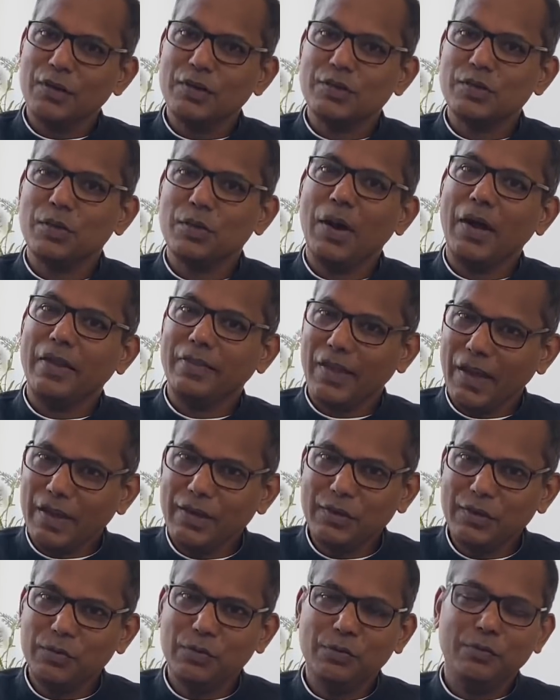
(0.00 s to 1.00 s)
So I
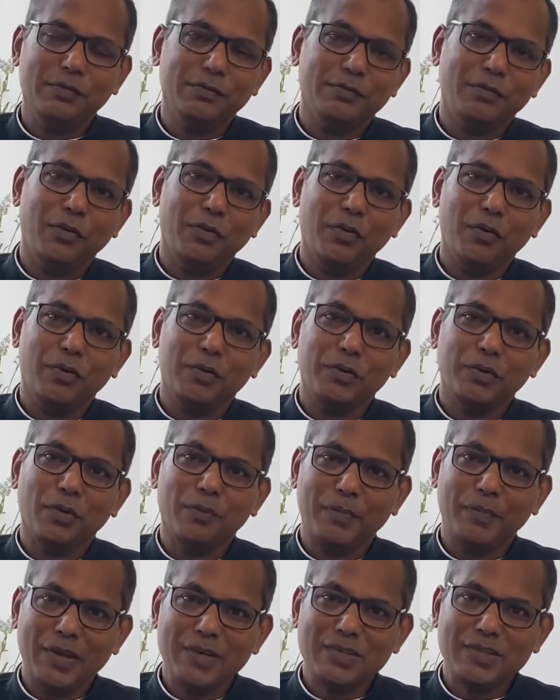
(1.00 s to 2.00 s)
thank you for your
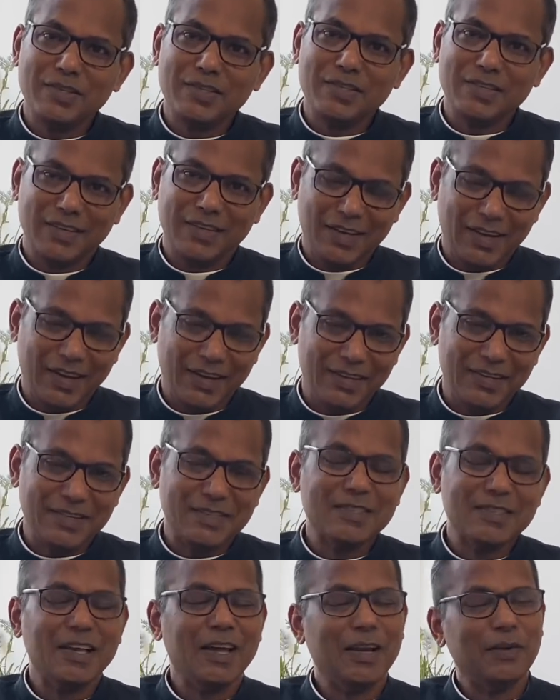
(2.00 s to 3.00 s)
patience and
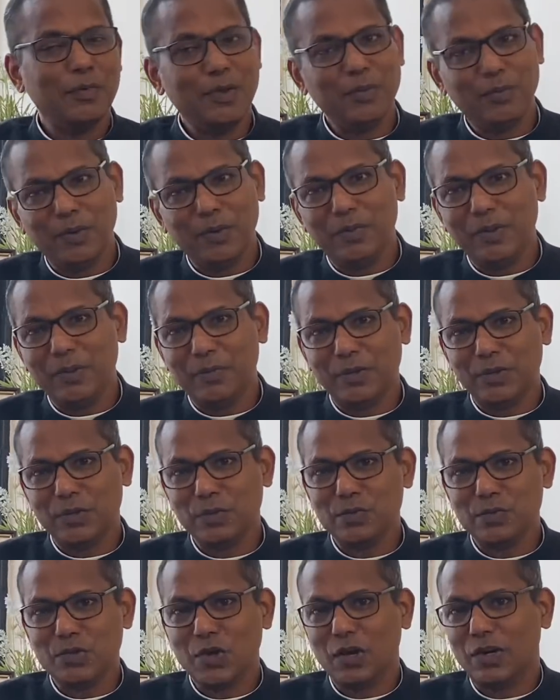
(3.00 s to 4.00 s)
kindness, and we will be with
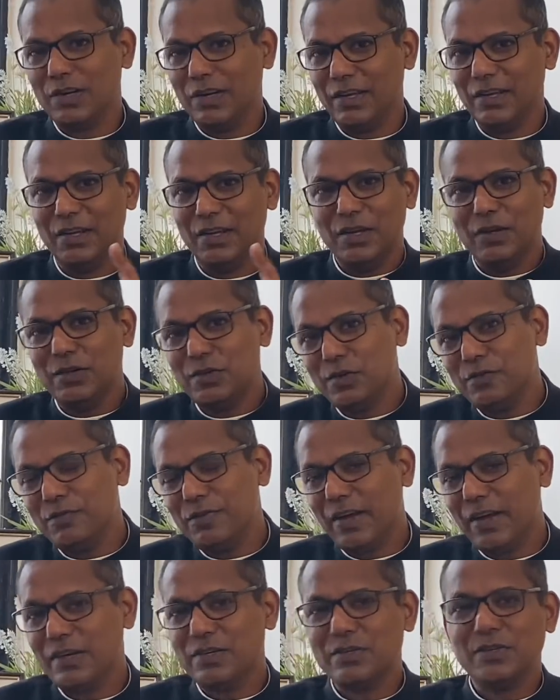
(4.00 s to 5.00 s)
you shortly. Don't
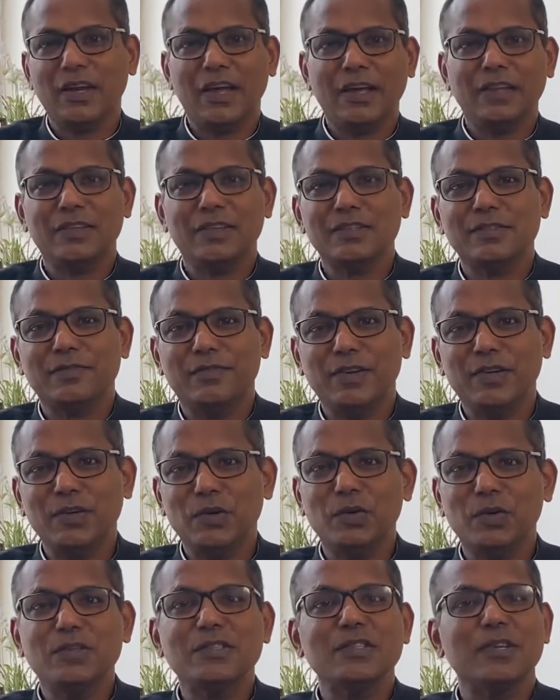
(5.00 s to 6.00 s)
forget to like this
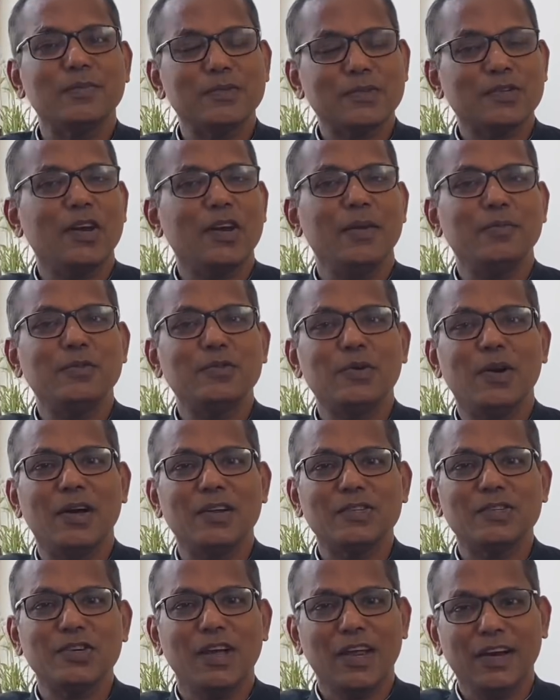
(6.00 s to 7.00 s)
video, subscribe to
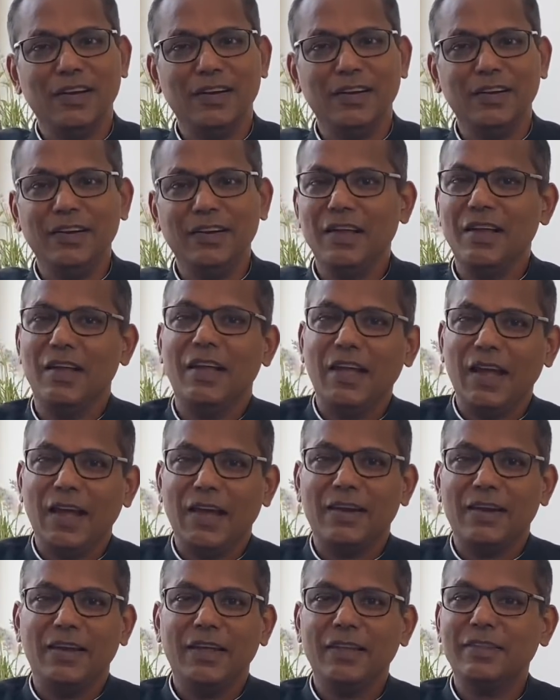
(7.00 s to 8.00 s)
our channel,
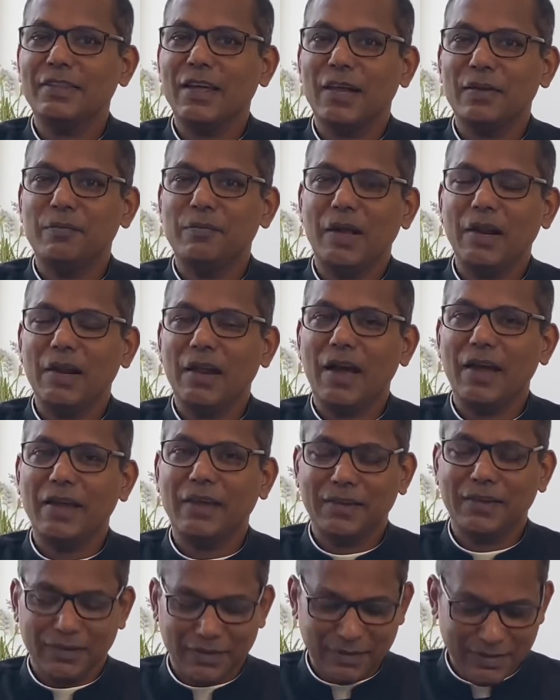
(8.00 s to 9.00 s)
and hit that bell
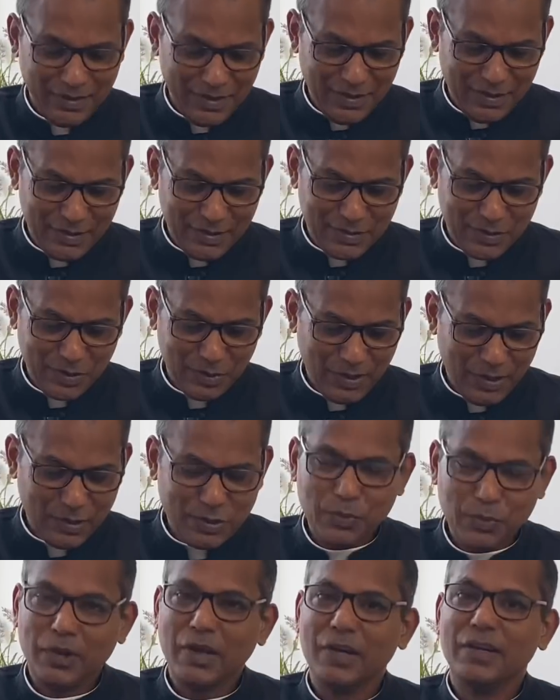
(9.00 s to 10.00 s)
icon so
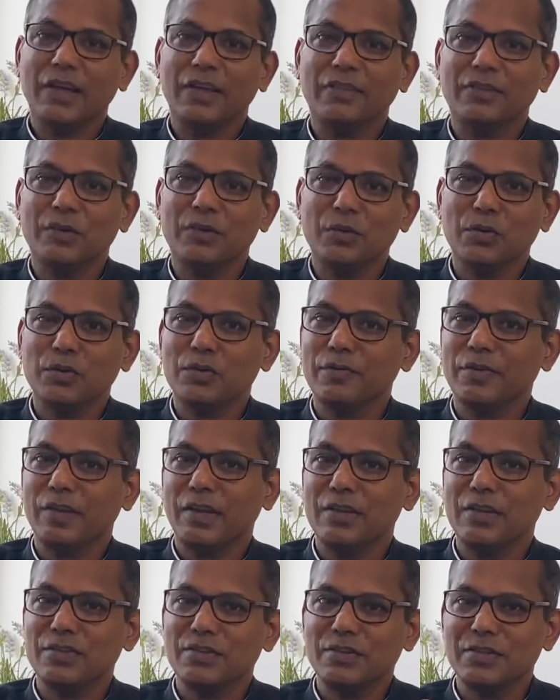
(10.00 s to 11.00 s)
that you can get the
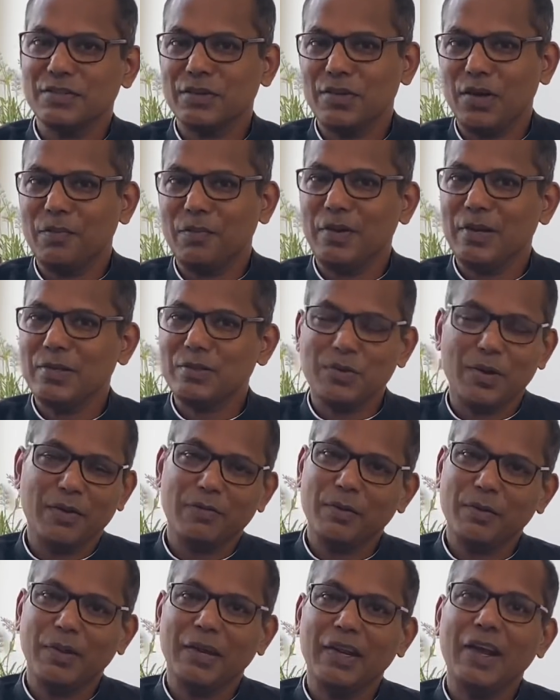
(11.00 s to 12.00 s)
notifications. God bless you,
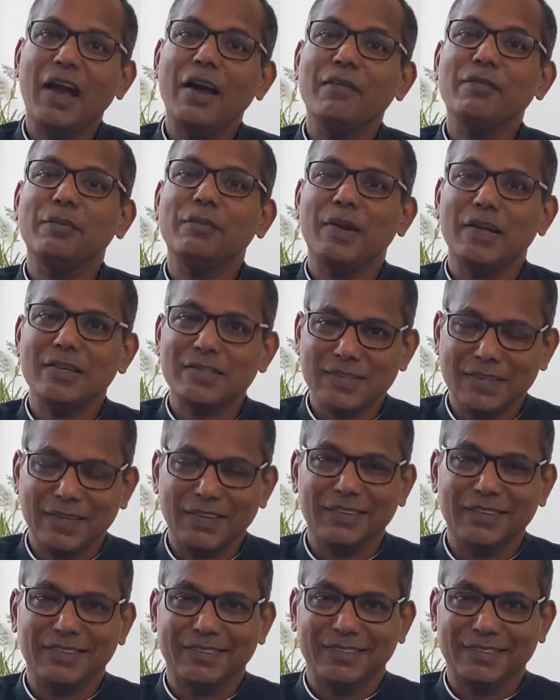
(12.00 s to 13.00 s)
everybody. Have a blessed day.